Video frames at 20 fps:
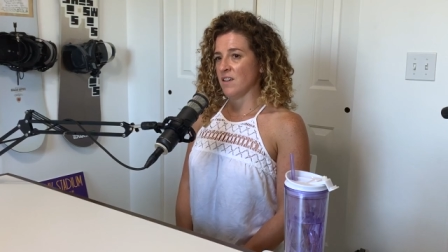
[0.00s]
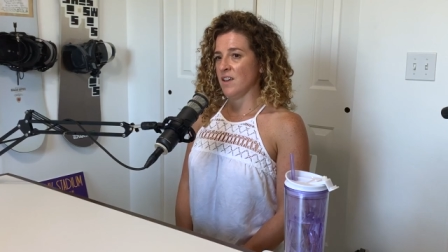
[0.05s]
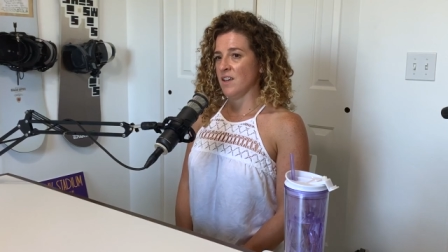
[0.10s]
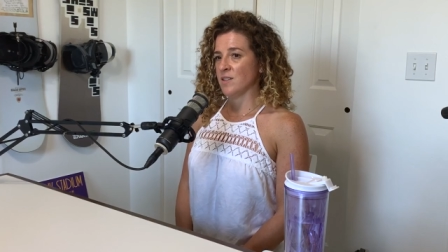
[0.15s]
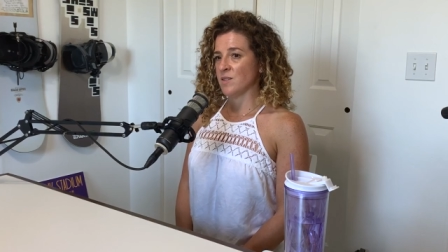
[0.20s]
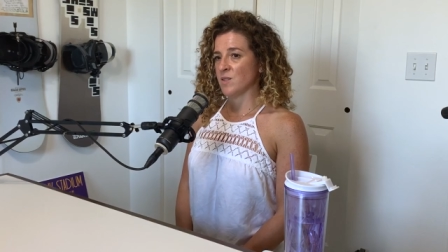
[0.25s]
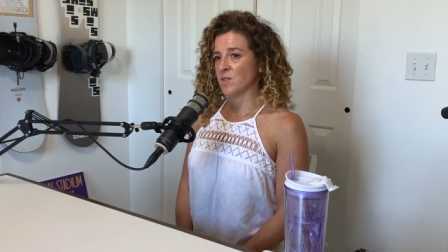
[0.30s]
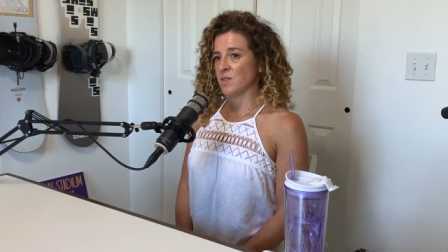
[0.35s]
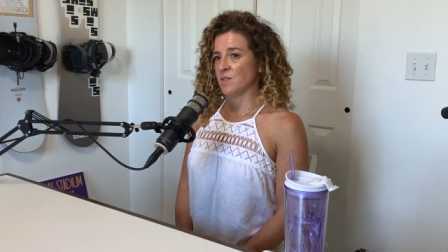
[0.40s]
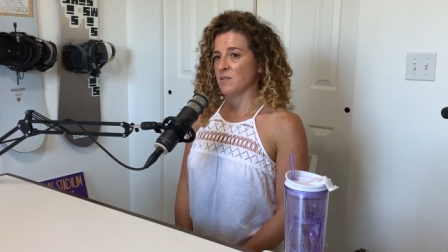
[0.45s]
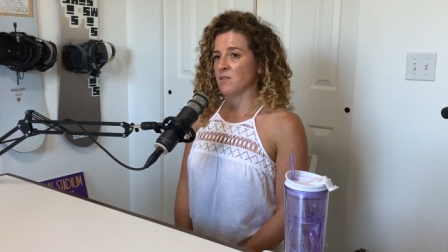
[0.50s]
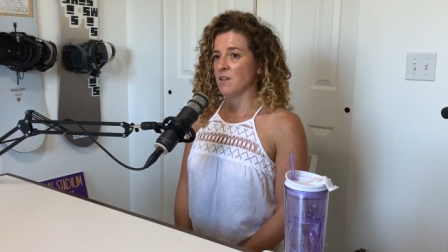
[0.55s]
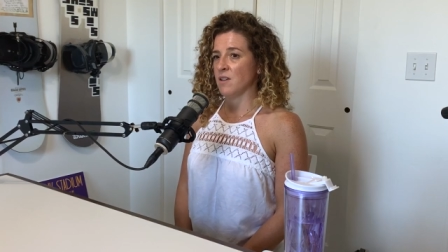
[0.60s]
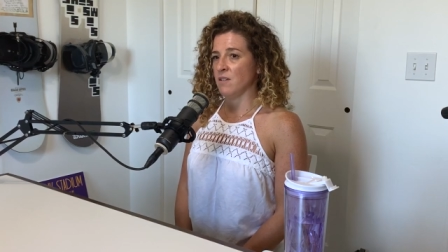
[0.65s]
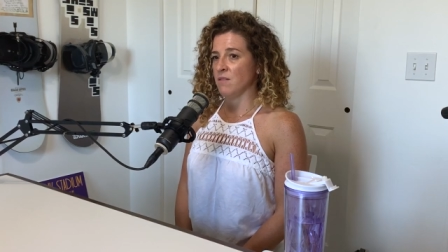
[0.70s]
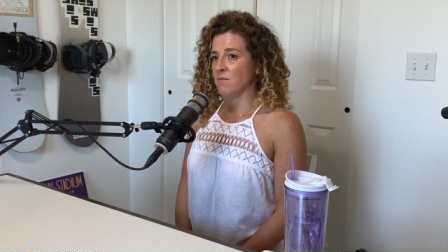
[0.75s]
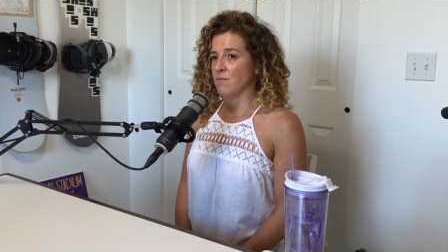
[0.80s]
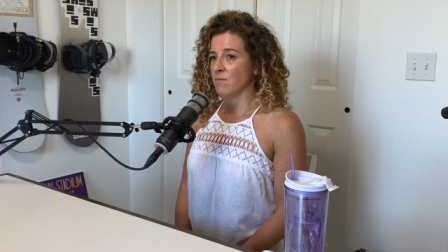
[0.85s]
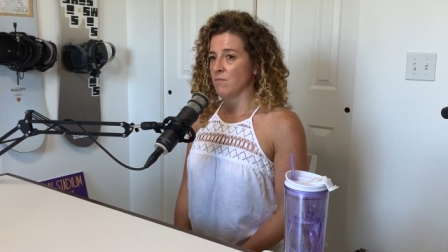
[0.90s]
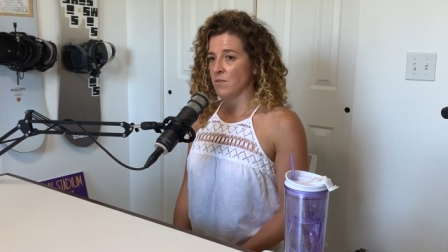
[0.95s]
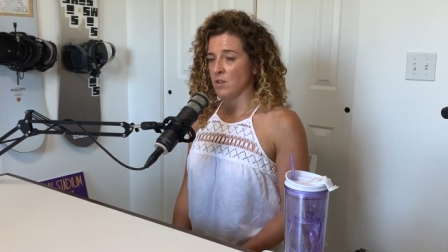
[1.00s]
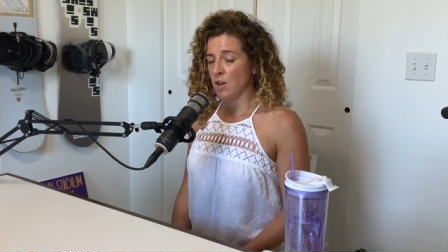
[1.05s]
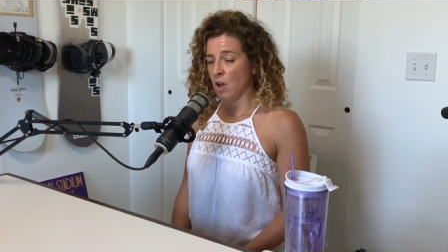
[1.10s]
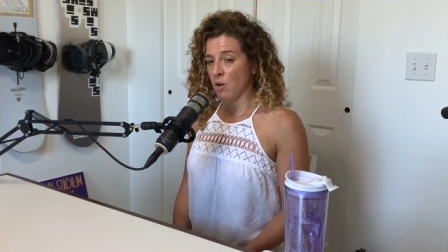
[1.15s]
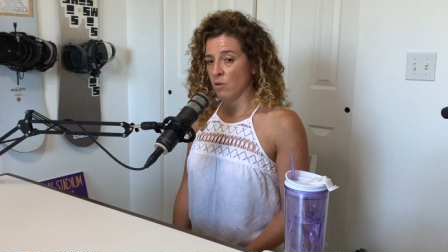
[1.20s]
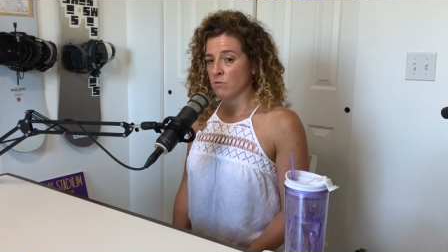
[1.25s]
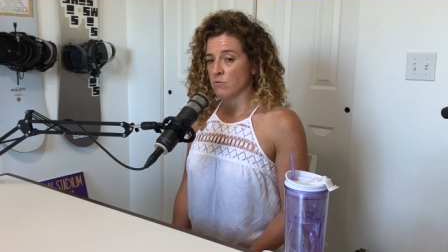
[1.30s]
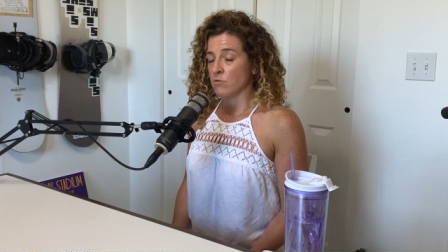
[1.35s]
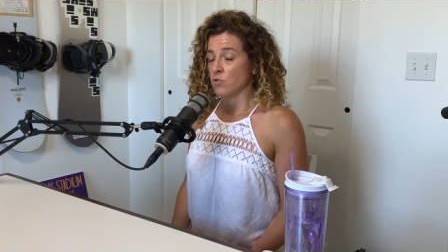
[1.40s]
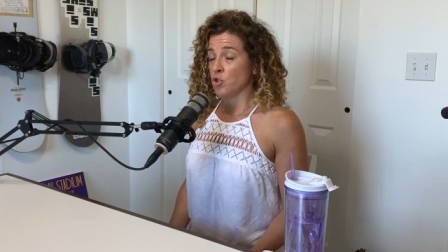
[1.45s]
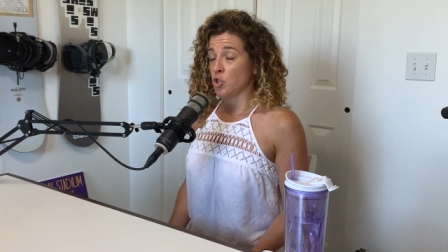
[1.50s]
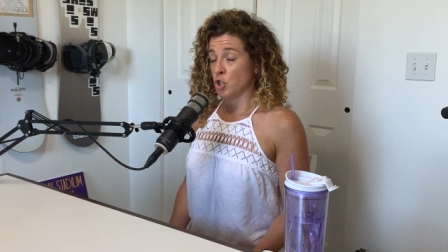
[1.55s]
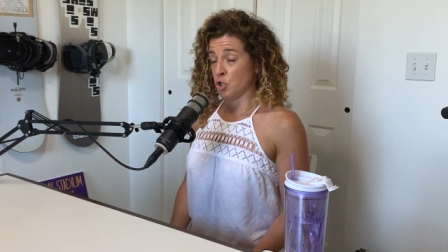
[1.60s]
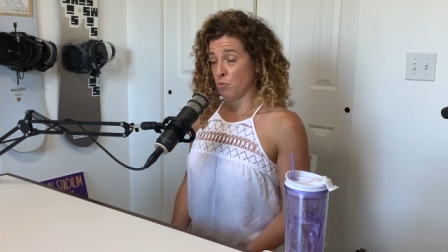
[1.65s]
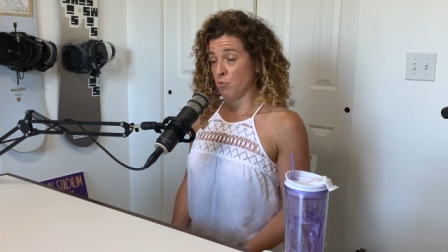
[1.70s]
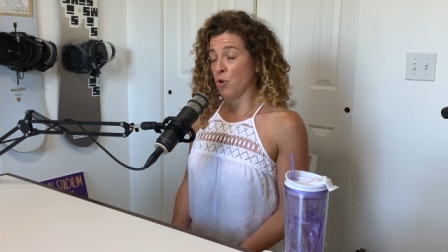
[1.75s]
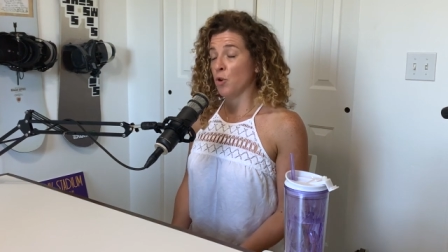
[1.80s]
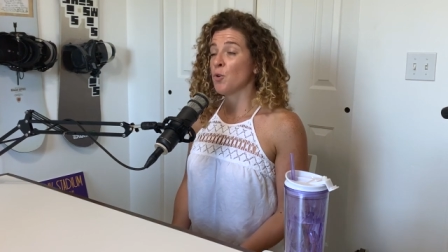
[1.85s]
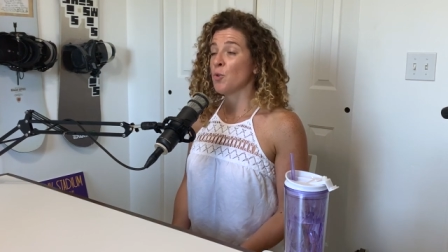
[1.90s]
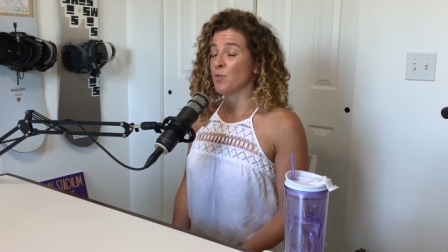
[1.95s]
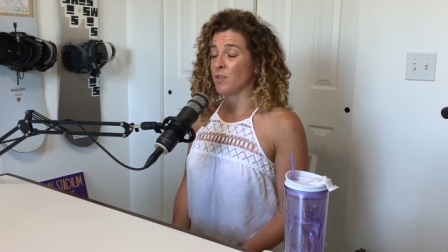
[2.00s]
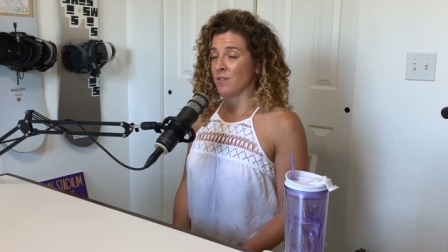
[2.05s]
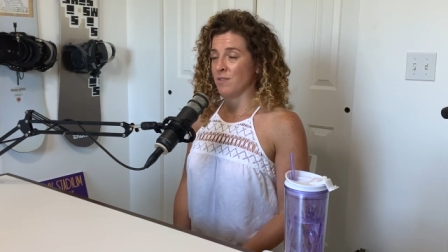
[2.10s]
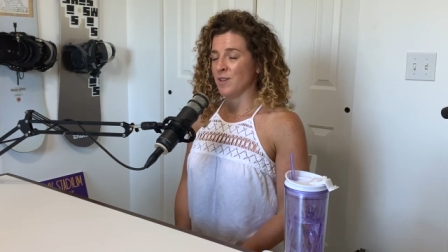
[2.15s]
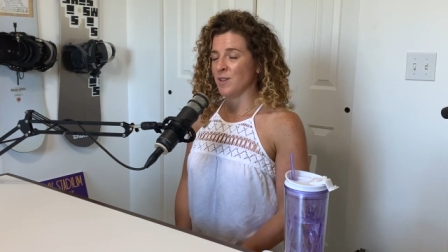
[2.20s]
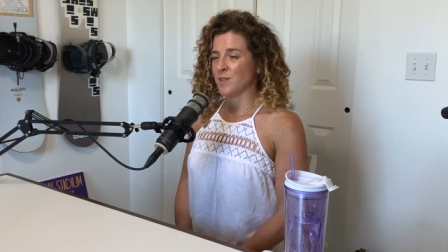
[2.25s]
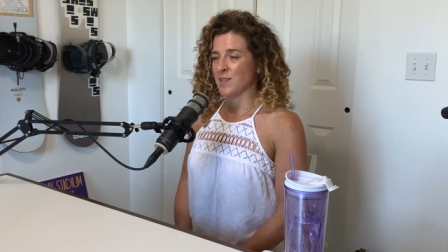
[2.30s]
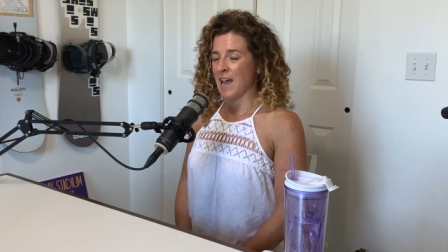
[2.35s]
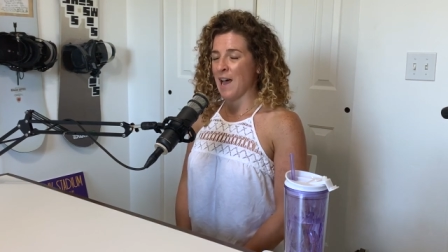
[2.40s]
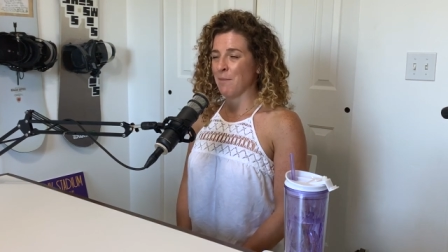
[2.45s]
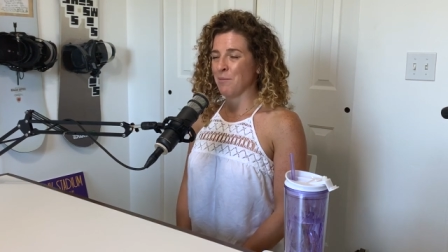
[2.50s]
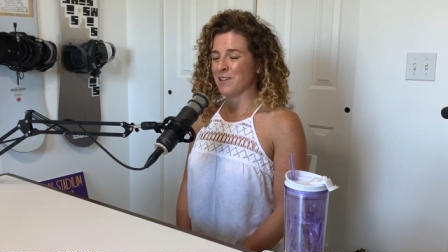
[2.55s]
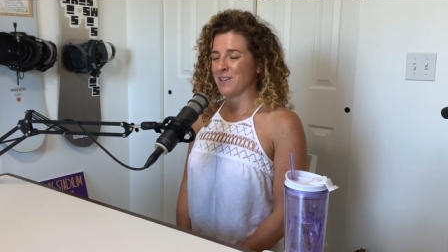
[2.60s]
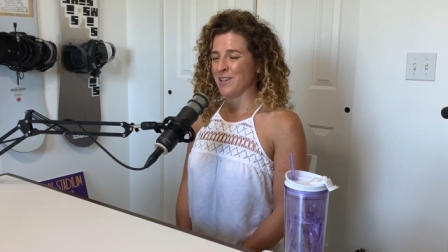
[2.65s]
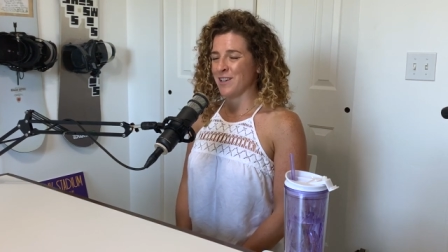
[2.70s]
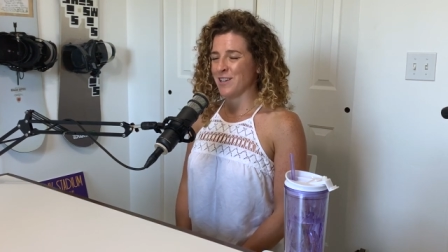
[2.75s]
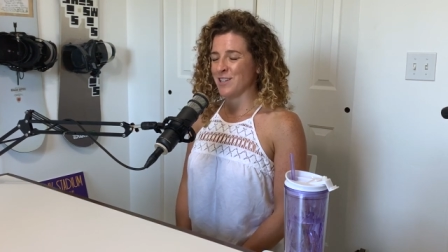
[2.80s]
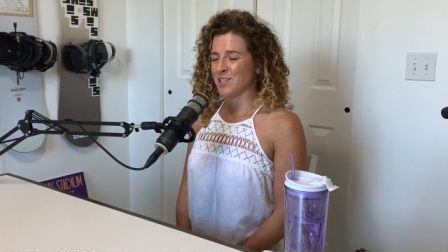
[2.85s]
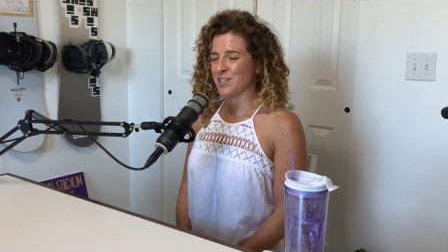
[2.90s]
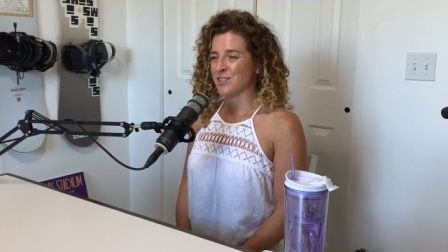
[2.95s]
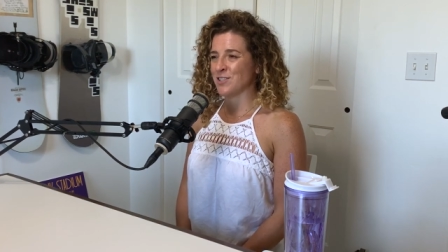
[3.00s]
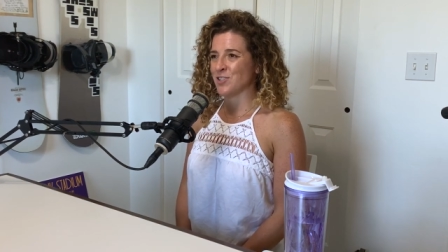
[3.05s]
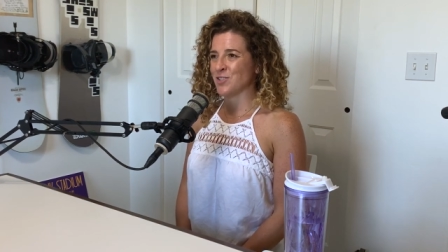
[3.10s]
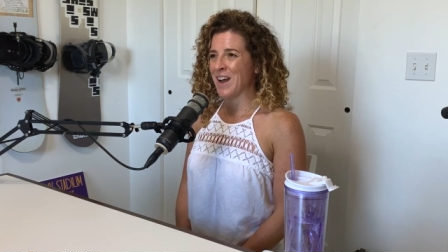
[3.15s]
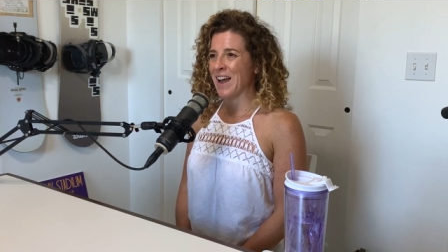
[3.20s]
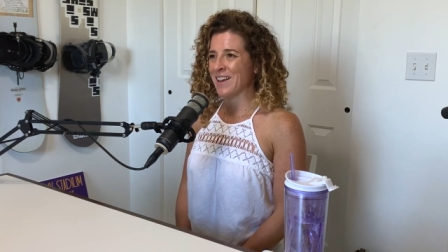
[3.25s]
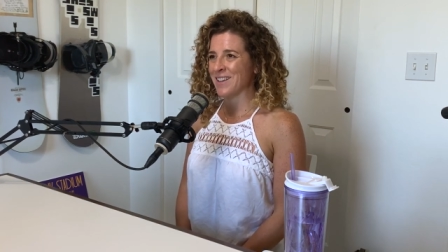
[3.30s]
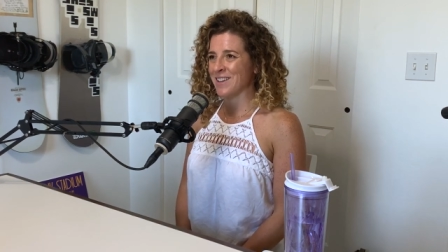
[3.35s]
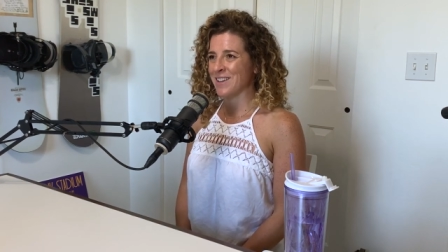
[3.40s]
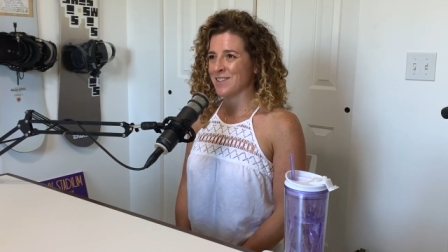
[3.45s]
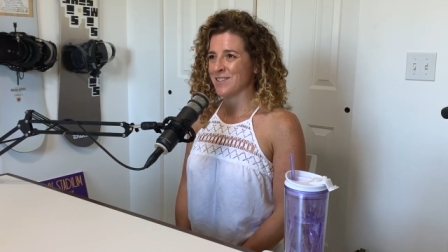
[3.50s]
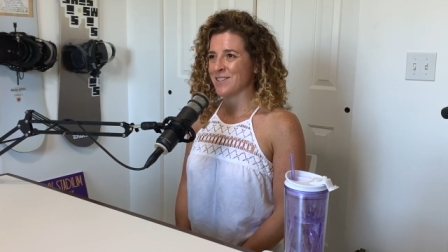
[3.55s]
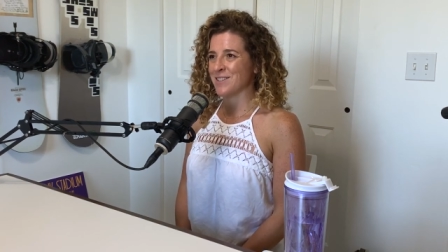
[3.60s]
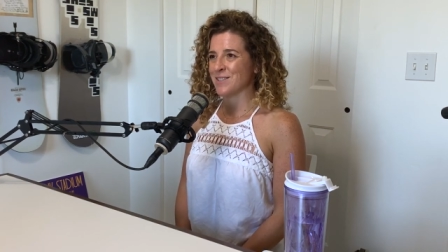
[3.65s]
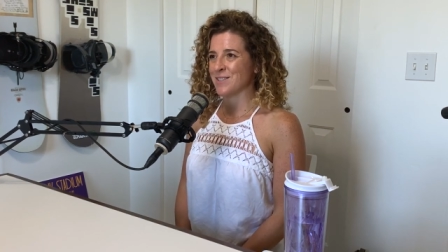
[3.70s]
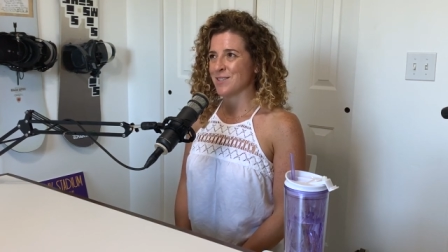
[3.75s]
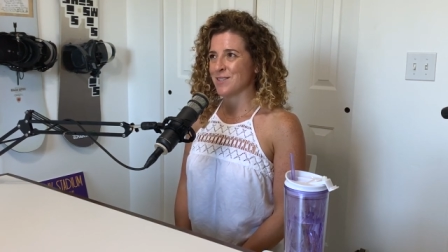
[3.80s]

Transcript: it's you know, true that these application tracking